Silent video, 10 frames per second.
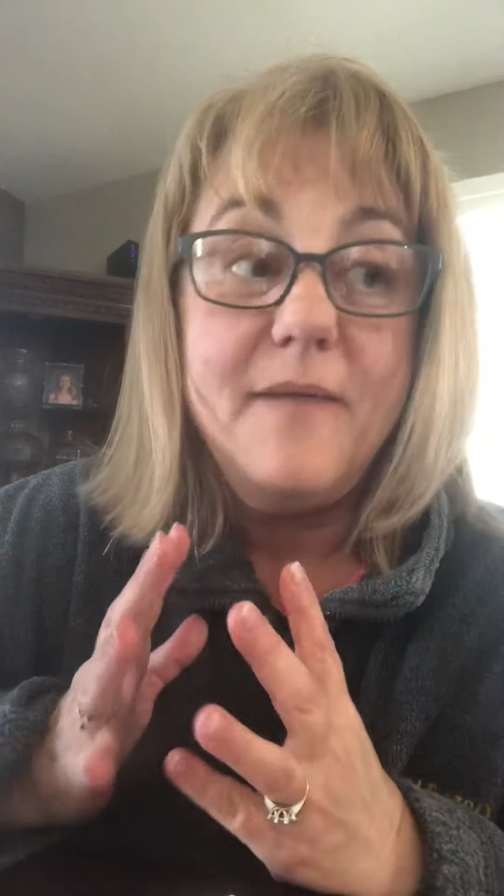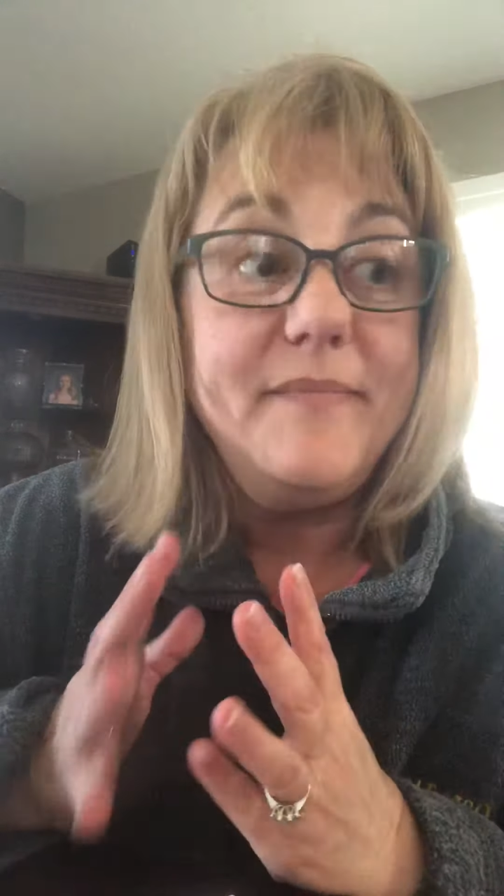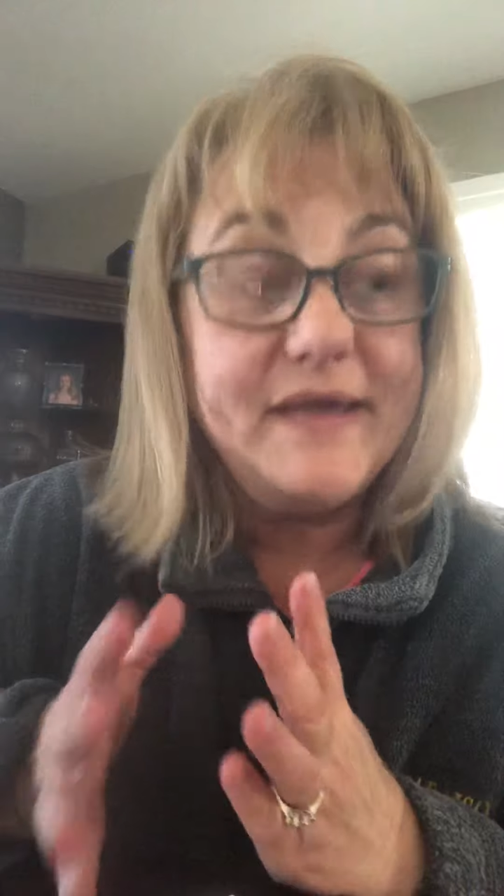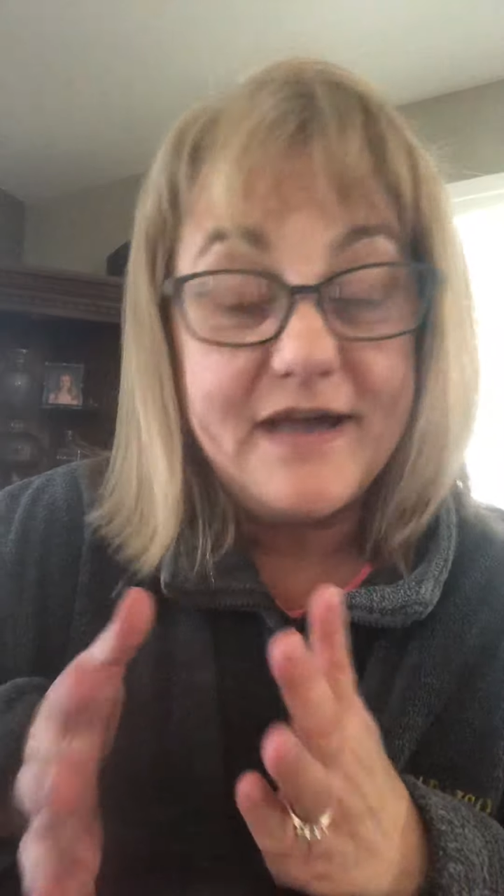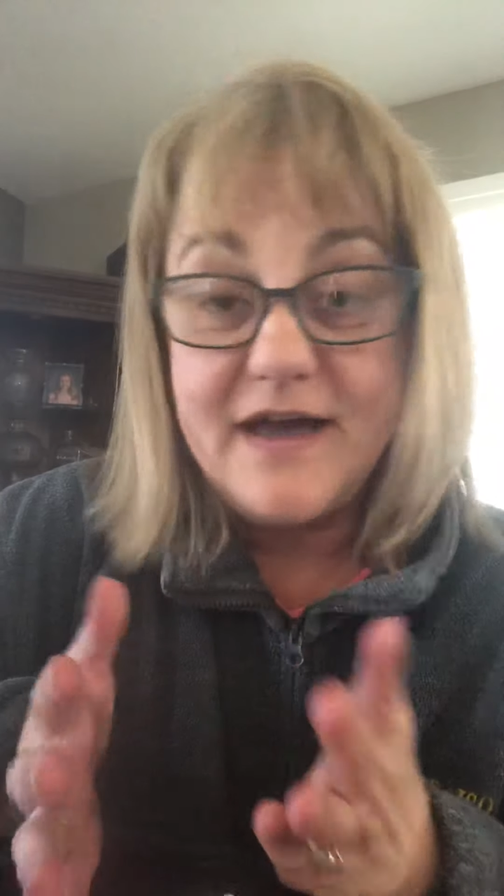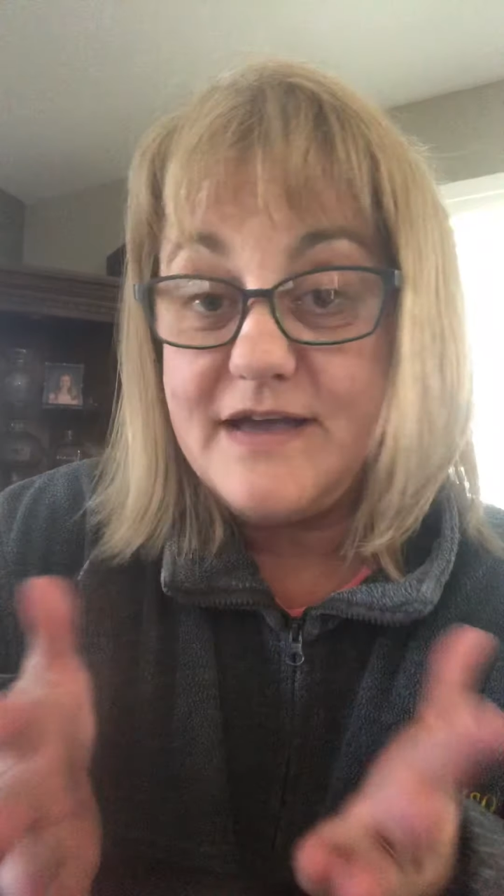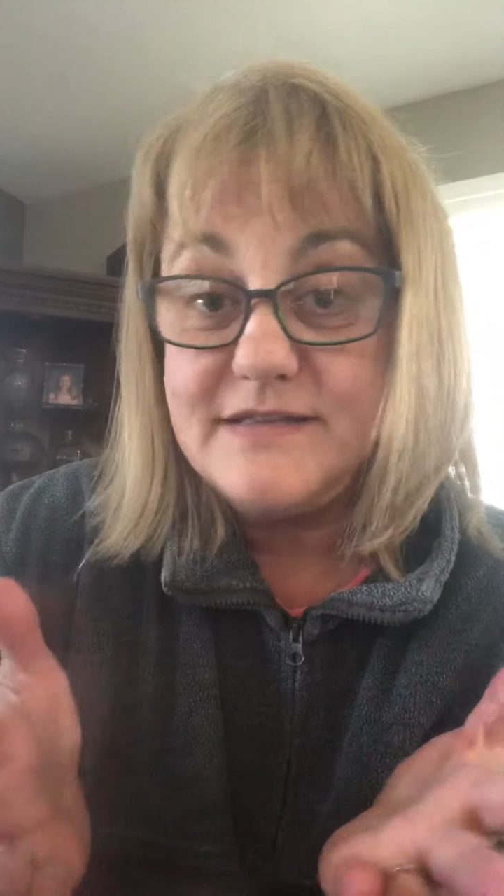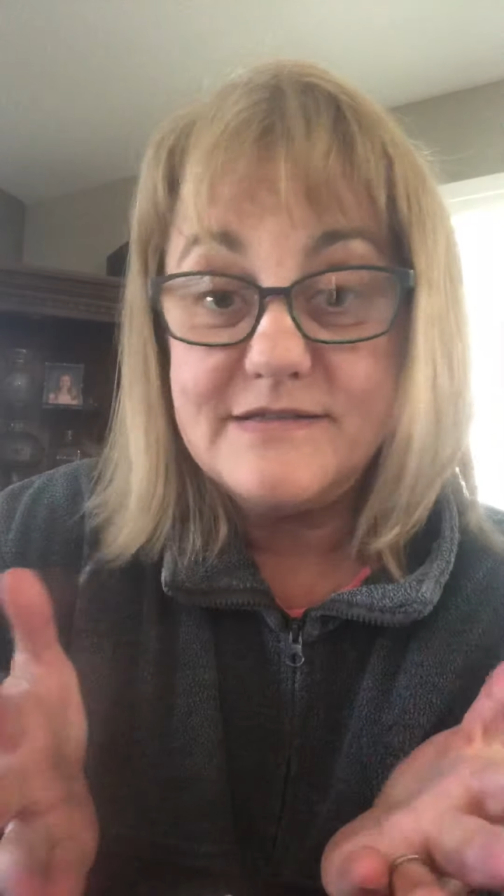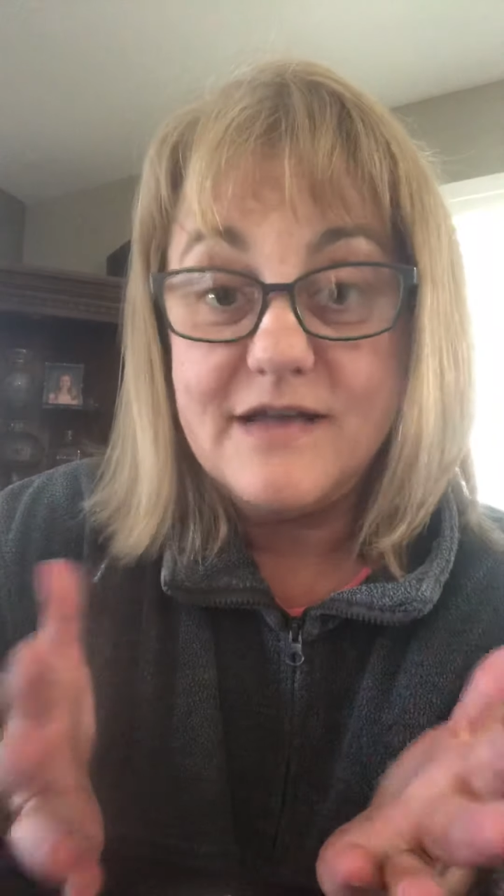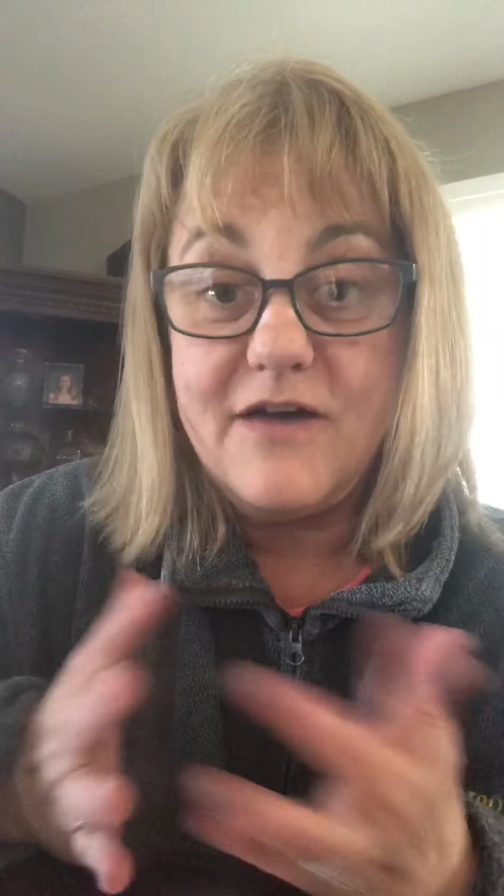
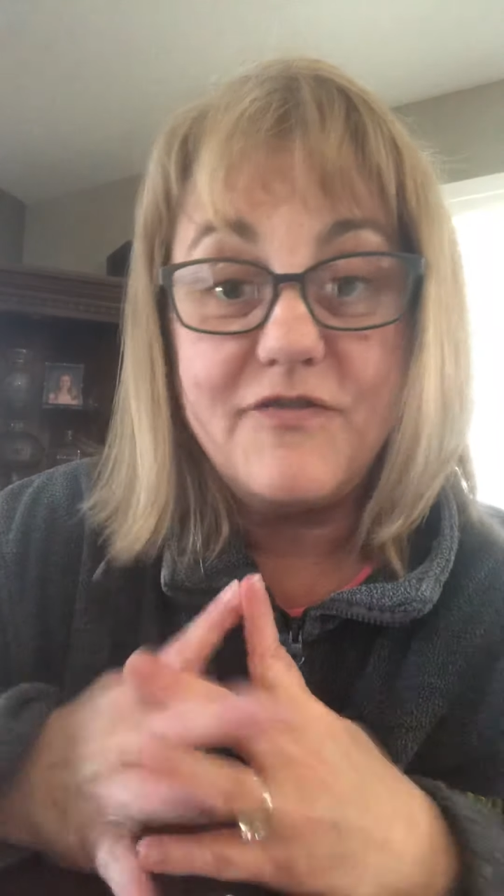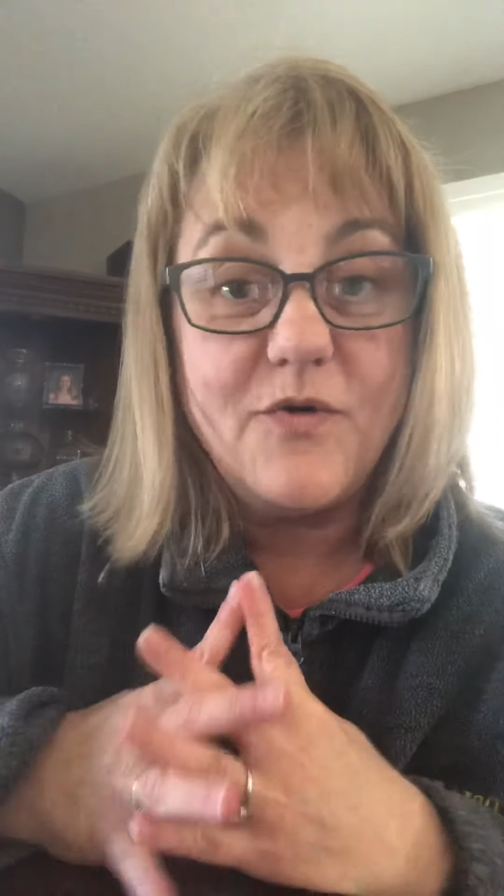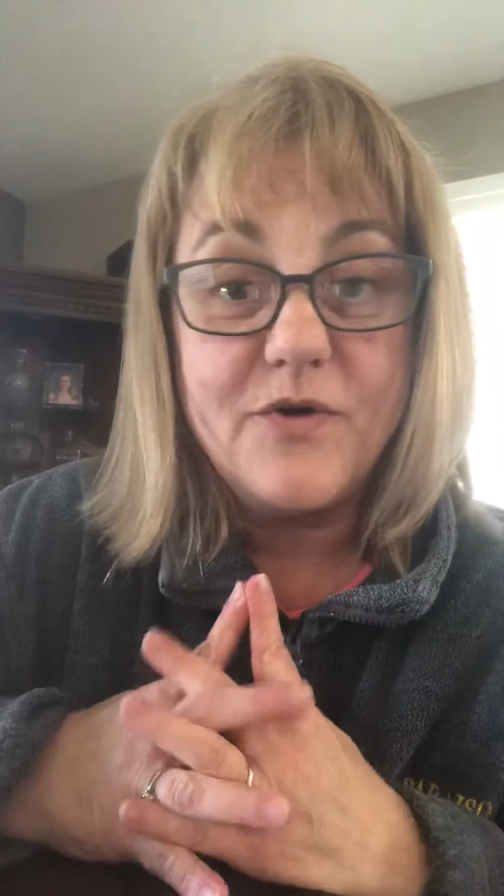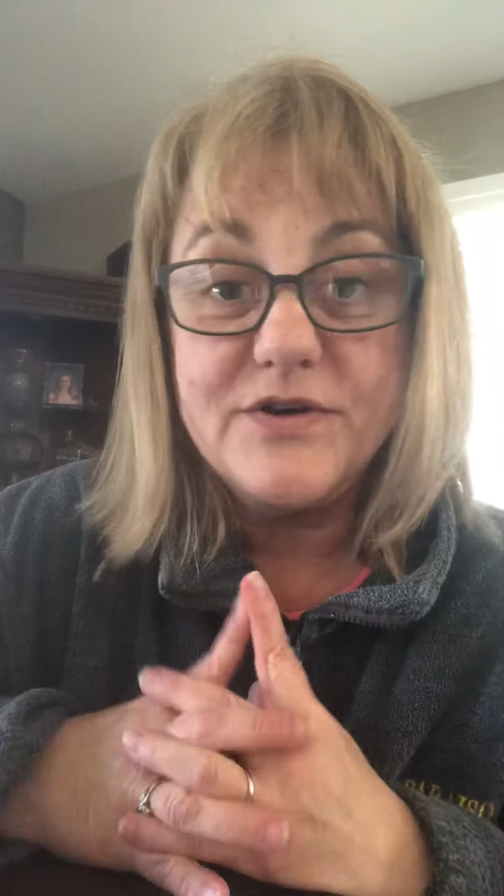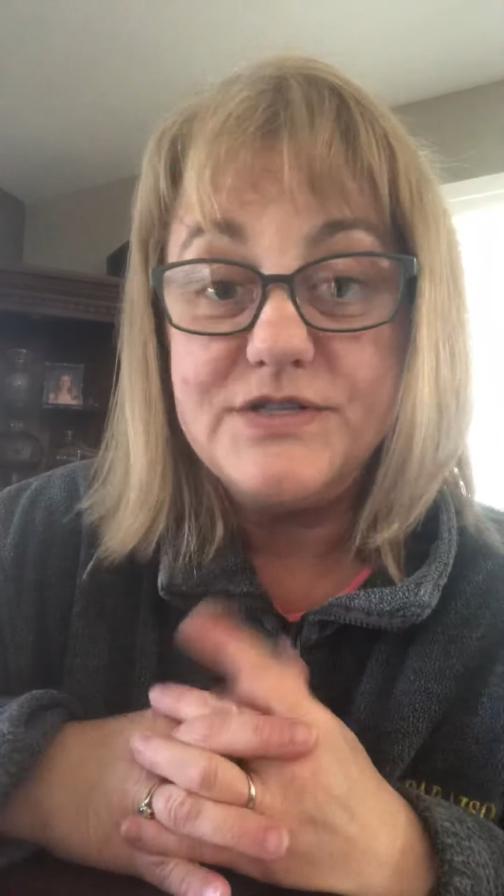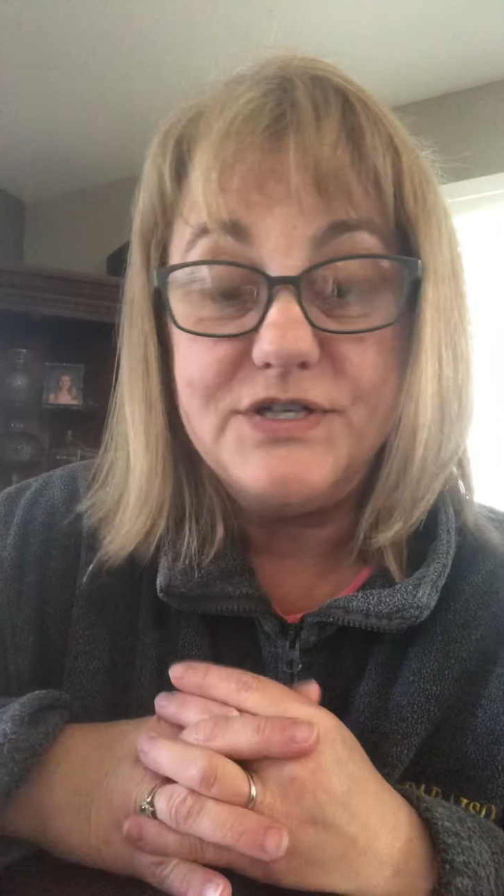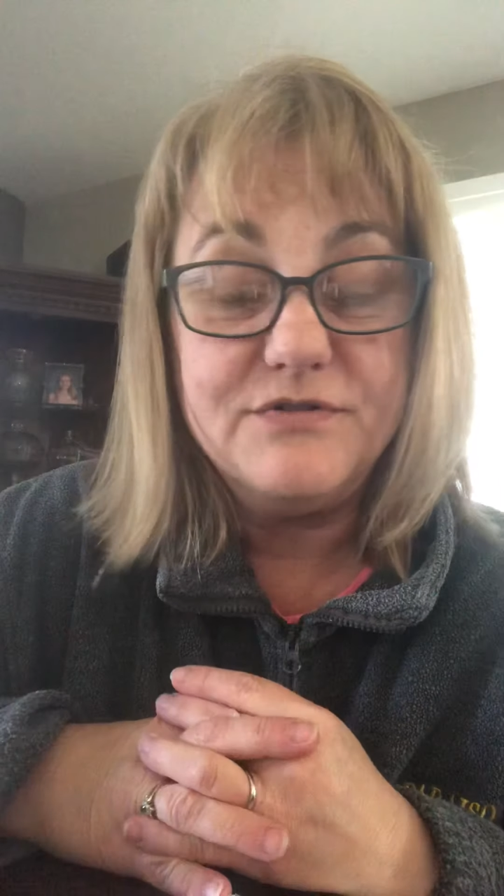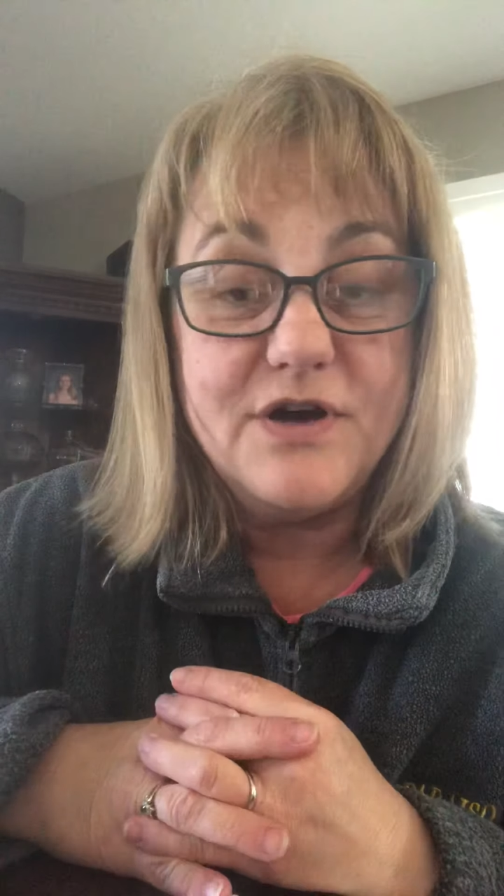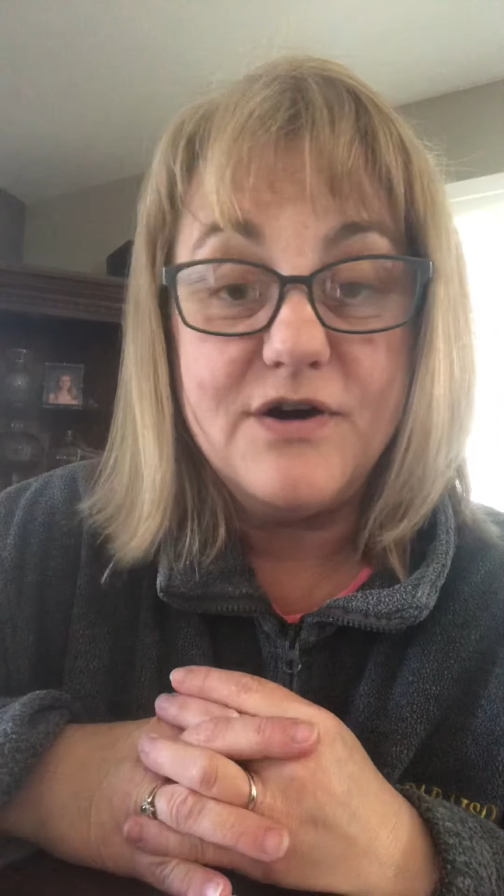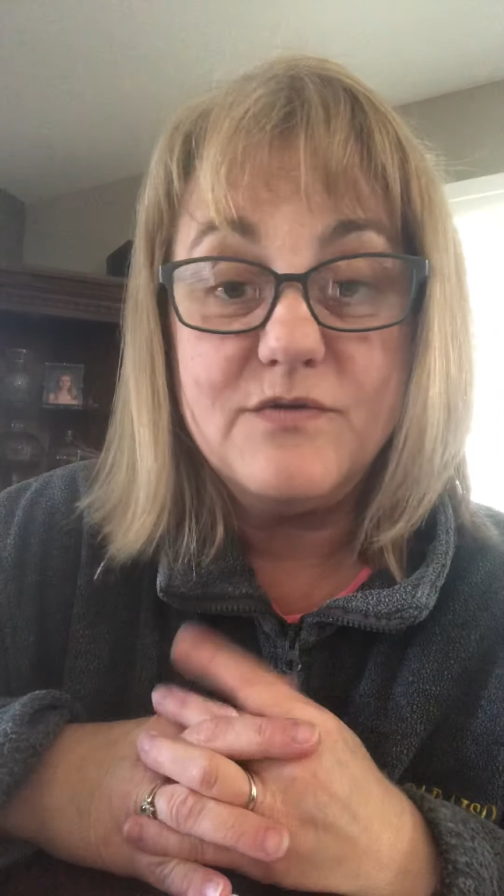because, of course, you
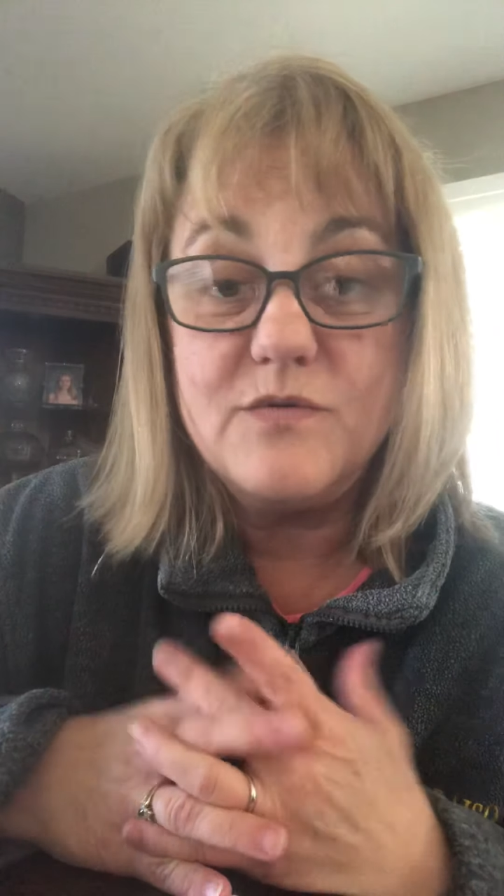know,